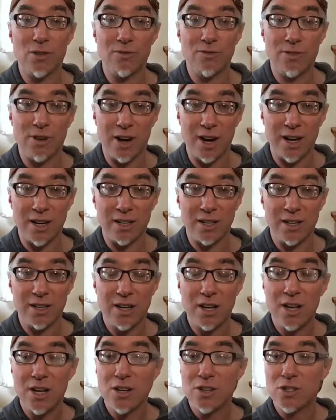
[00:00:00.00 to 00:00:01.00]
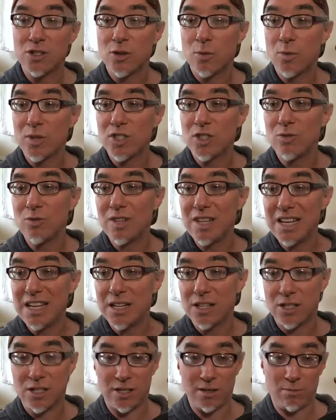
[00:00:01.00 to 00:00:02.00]
far. So what you need
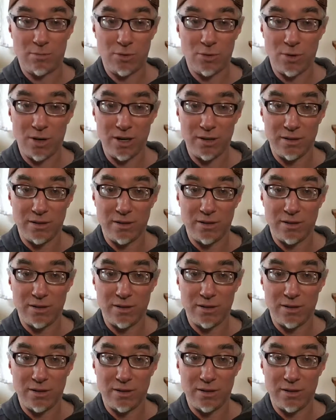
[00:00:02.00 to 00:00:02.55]
is support.